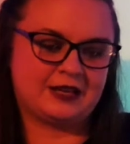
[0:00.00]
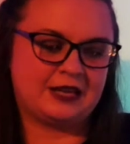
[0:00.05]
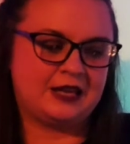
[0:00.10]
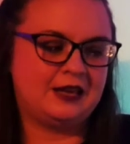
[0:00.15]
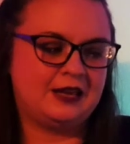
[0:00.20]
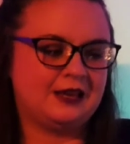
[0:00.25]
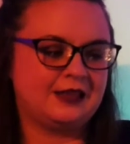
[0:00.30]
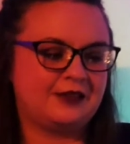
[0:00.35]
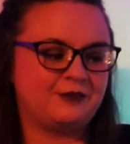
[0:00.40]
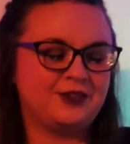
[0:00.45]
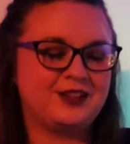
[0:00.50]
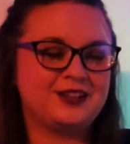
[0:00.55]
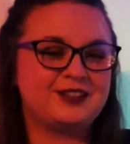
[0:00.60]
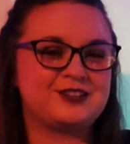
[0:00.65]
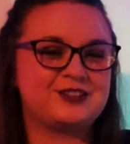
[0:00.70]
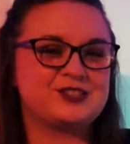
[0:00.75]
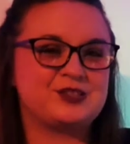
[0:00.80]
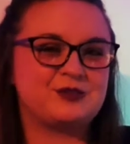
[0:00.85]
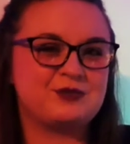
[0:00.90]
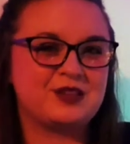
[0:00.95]
feel like there's
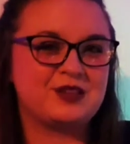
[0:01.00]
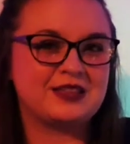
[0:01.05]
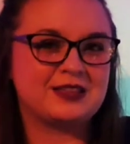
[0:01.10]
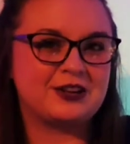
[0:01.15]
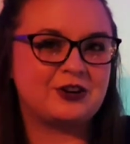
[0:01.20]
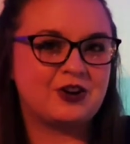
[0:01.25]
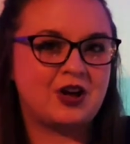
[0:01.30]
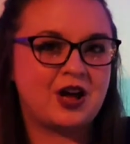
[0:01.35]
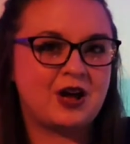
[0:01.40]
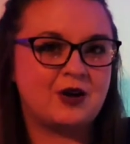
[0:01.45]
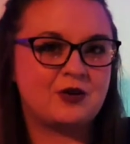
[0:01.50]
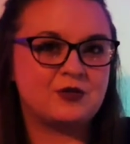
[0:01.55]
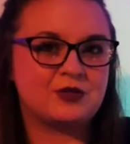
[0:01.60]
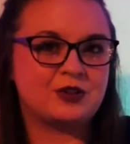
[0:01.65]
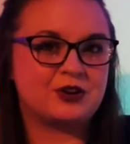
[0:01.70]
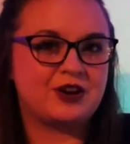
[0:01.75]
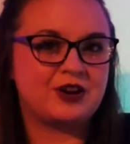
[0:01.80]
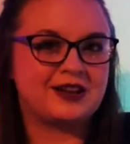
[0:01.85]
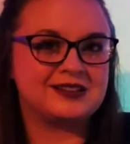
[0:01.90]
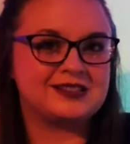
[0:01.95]
something they're not they're
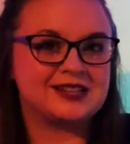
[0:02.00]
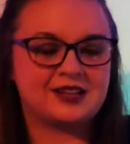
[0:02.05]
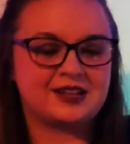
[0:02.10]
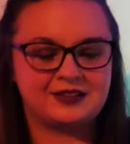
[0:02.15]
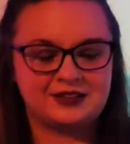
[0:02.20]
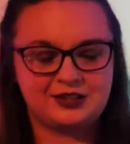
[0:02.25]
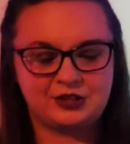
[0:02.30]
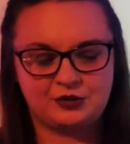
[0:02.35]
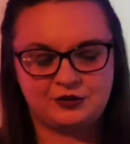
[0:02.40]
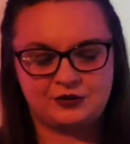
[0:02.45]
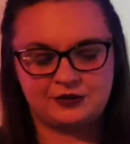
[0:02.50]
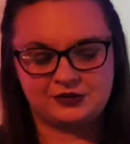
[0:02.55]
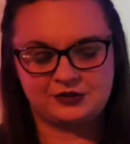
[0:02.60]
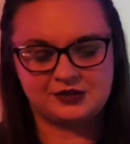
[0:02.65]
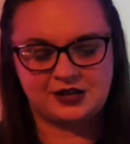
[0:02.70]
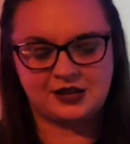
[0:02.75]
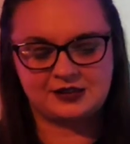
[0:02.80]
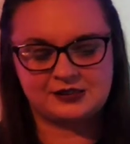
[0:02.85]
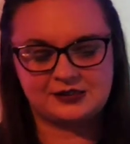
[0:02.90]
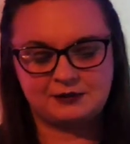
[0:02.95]
not telling you here. There's not
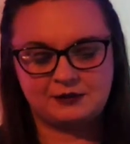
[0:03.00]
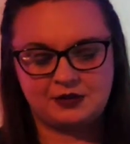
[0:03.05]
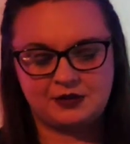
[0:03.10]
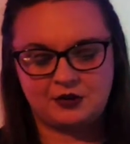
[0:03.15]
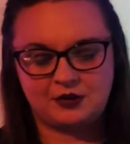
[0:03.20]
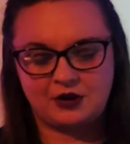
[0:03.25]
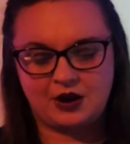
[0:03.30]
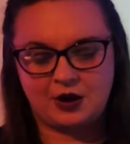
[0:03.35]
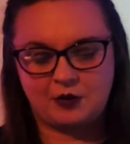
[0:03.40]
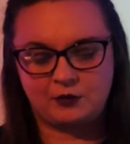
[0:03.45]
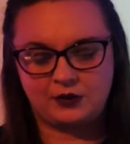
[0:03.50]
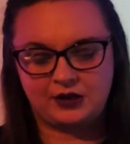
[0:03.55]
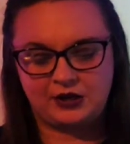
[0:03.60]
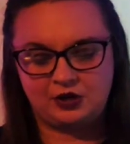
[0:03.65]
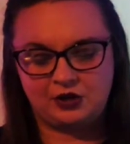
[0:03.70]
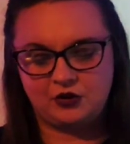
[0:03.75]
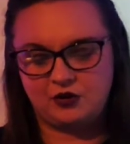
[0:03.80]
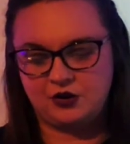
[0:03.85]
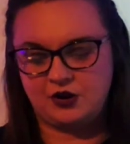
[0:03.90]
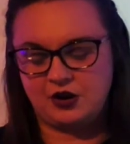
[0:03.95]
something they're not wanting
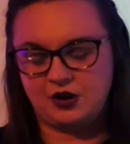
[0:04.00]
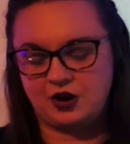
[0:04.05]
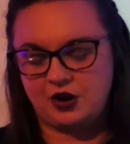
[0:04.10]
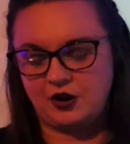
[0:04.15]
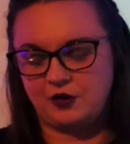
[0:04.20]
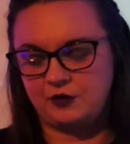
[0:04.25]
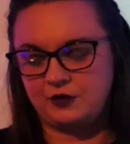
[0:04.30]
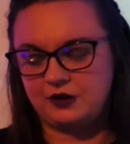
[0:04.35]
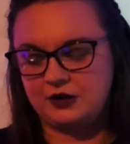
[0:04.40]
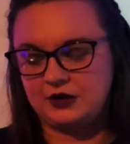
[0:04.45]
you to know.